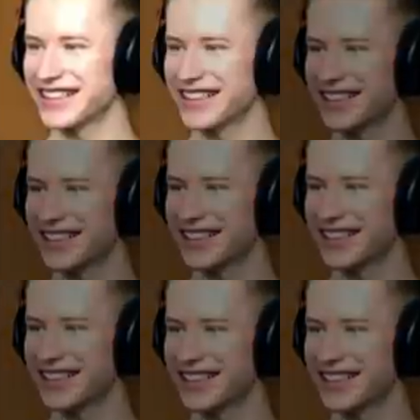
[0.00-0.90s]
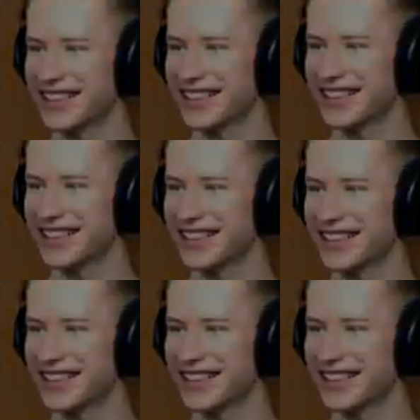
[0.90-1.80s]

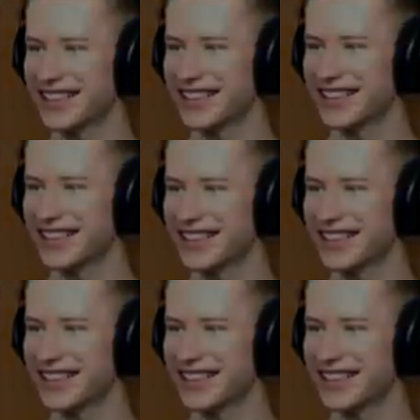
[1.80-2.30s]
The person shown says nothing.